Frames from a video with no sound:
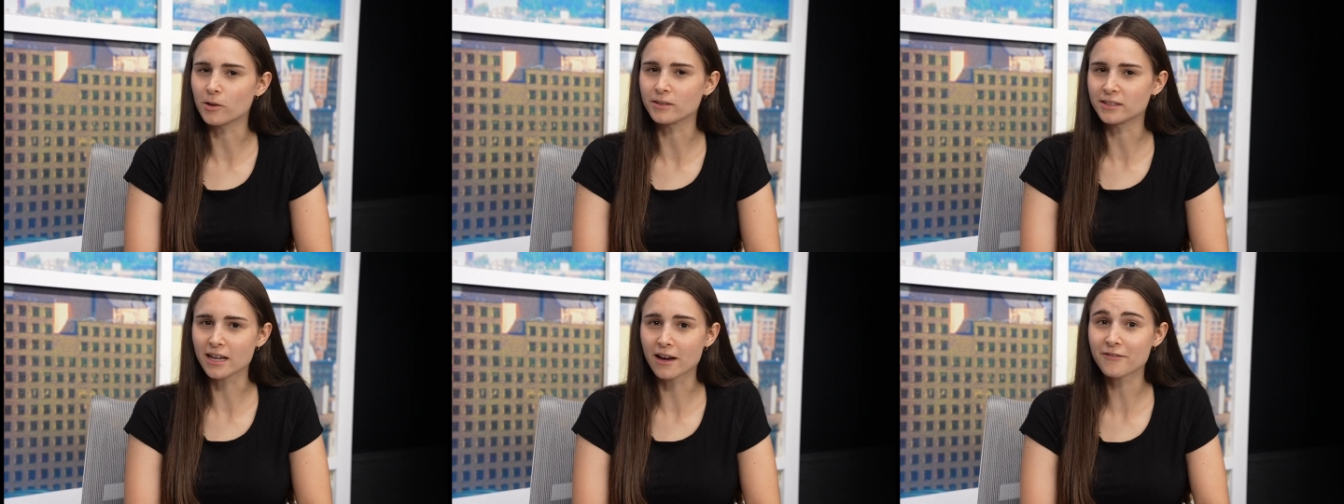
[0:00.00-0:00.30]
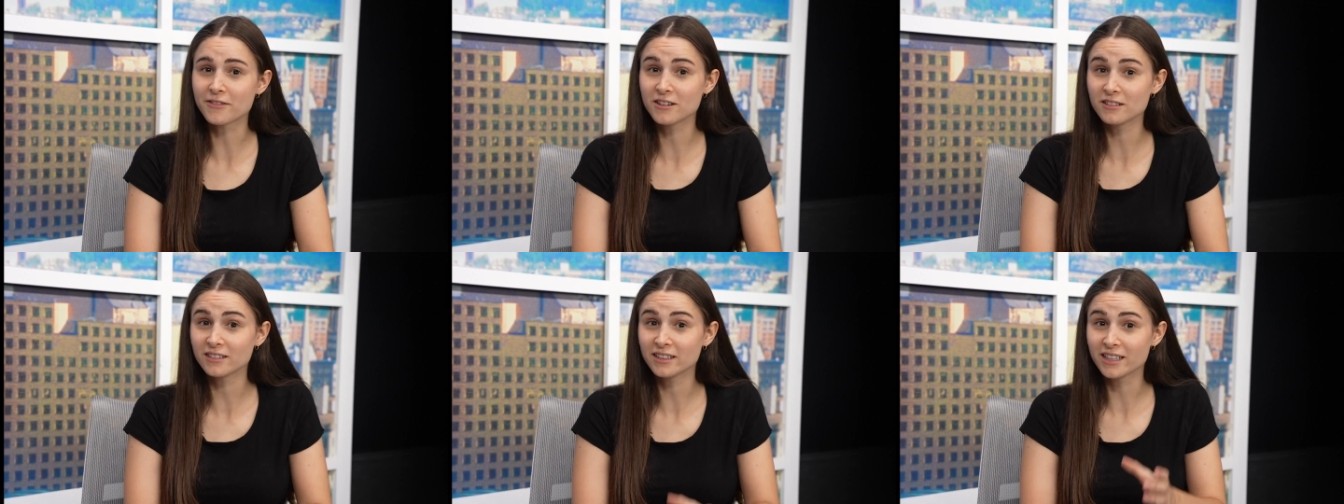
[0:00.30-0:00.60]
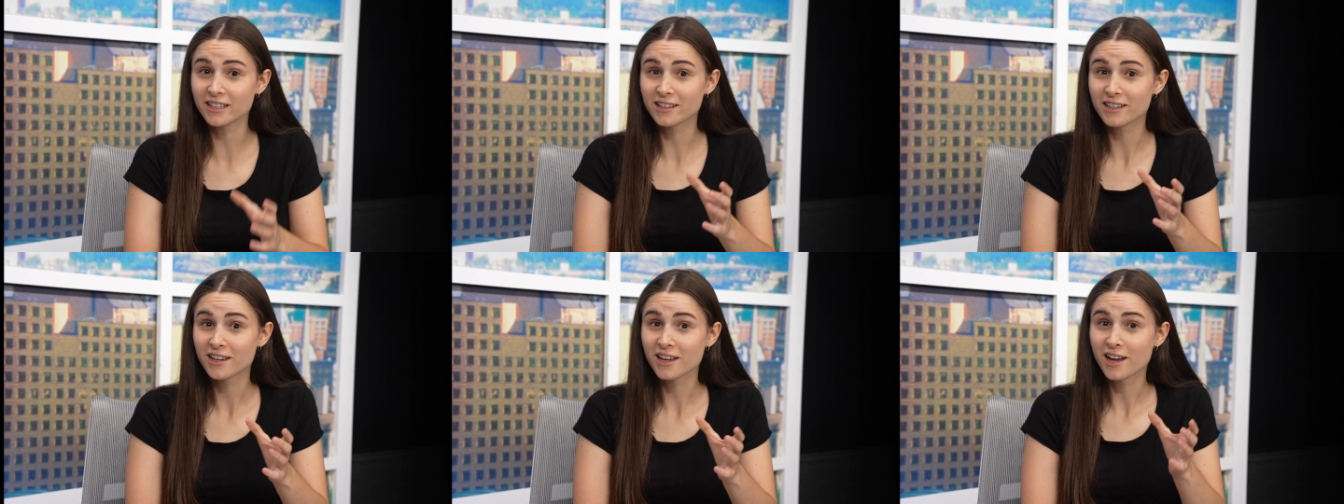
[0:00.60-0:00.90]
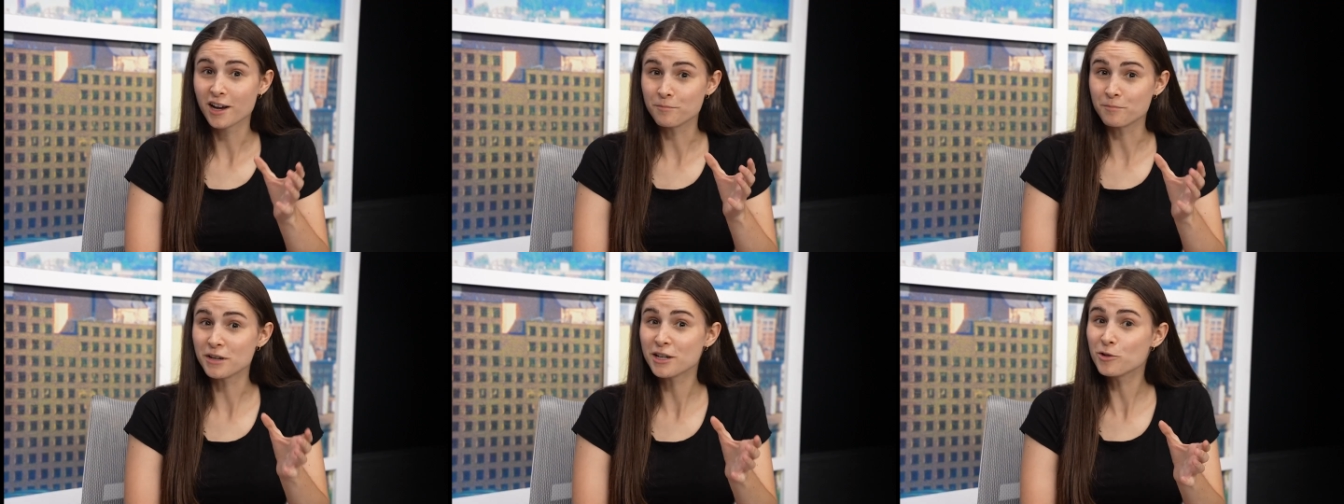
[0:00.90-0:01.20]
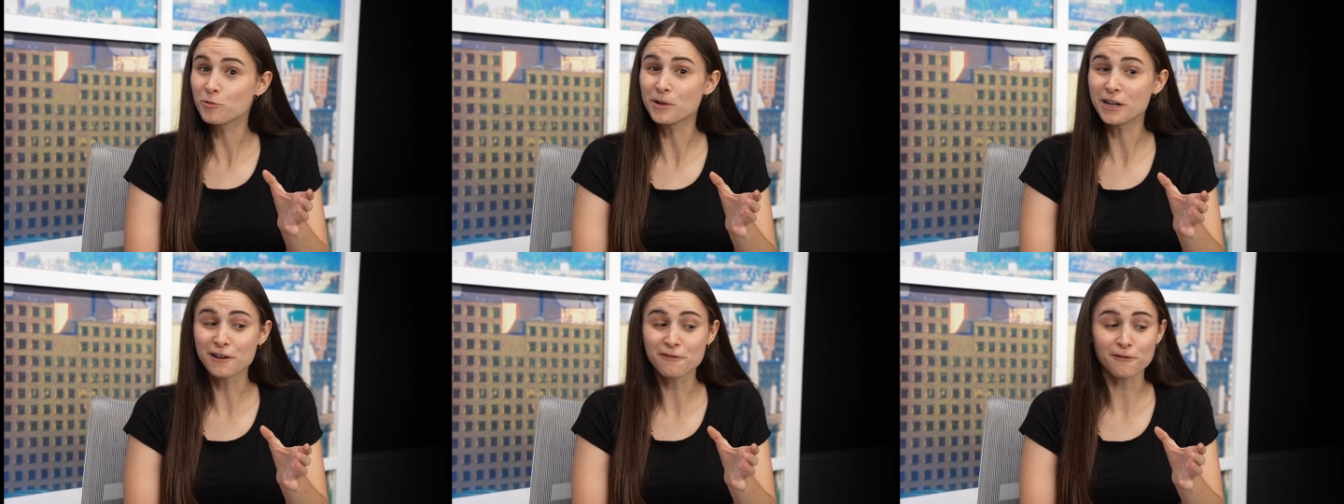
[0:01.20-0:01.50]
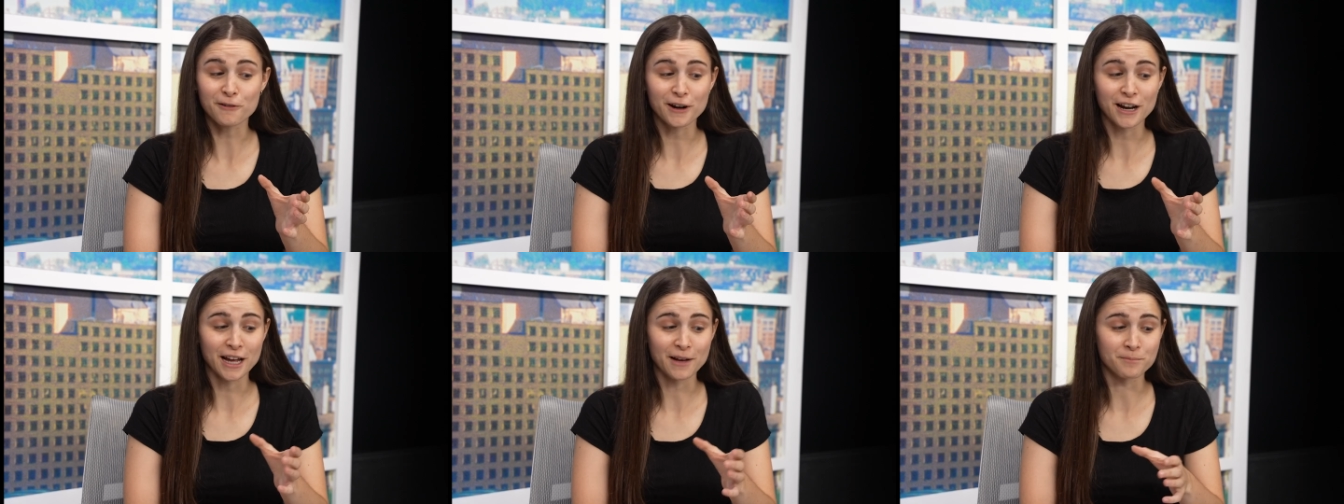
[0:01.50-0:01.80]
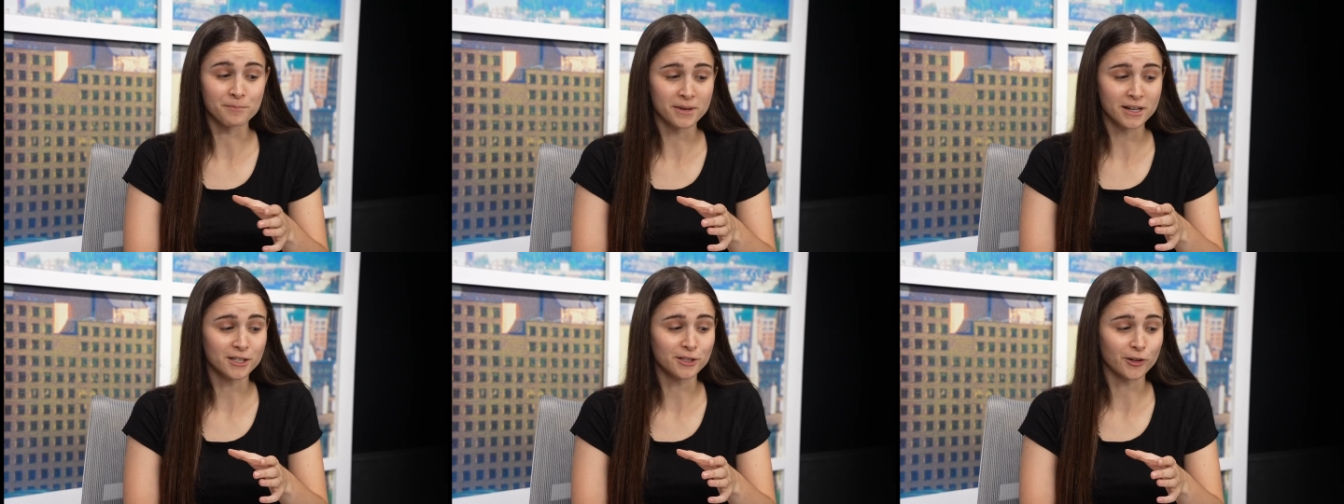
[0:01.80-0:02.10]
definitely big week for him,
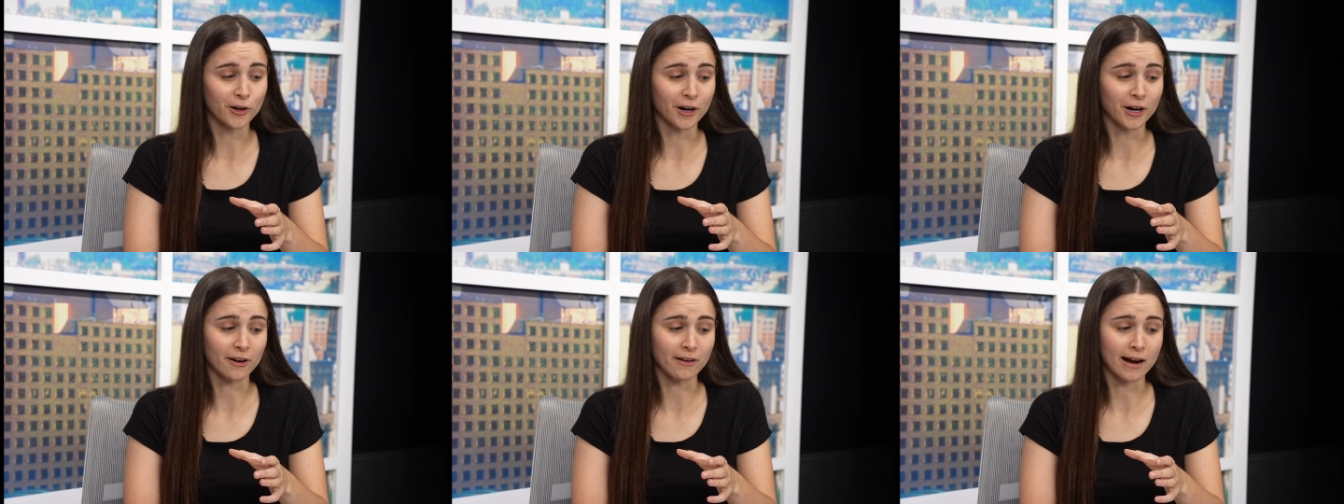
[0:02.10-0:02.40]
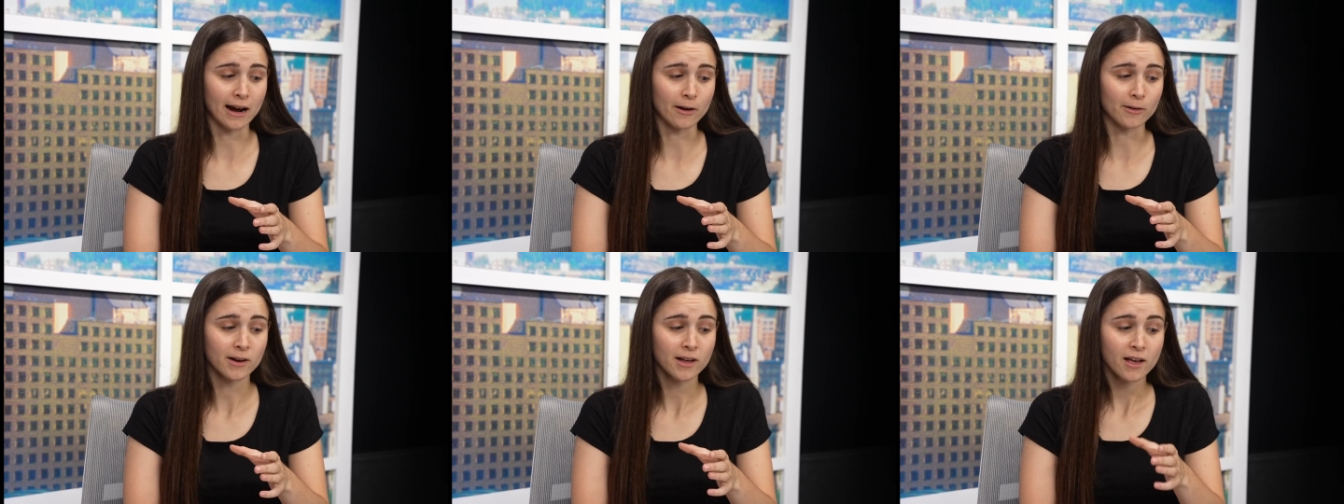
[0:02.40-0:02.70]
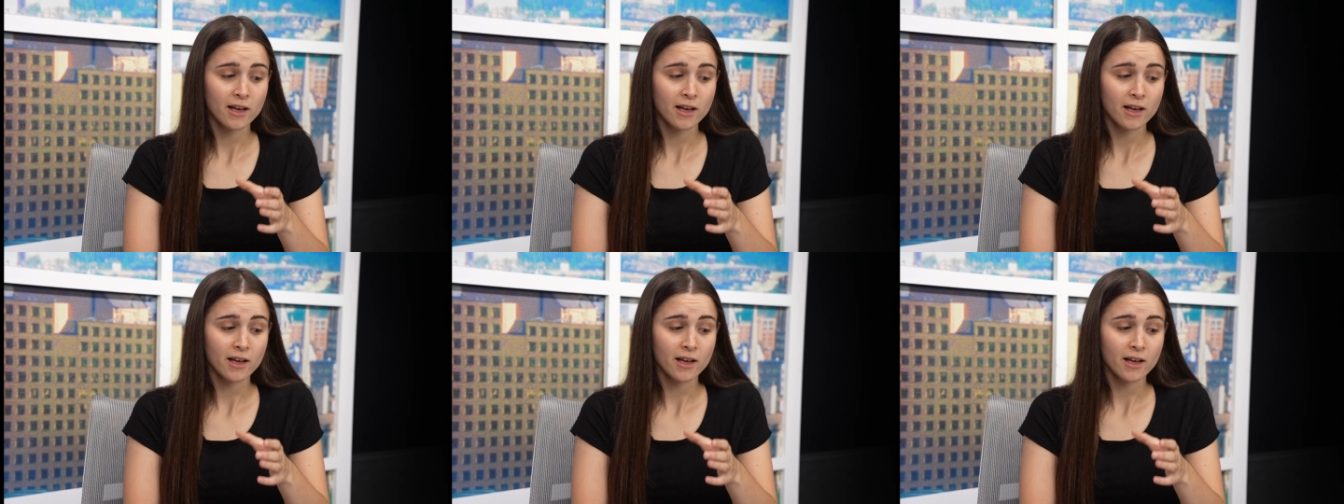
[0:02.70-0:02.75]
big turnaround.